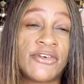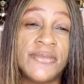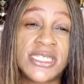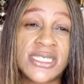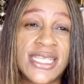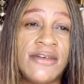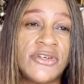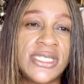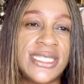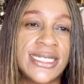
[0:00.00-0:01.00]
the
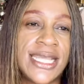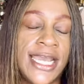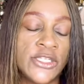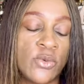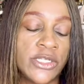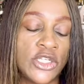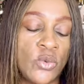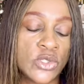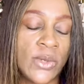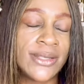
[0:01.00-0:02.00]
Discovery set, guys, was it
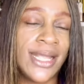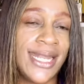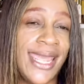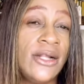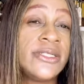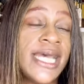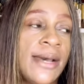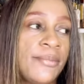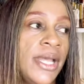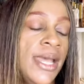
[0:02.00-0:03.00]
was one that held up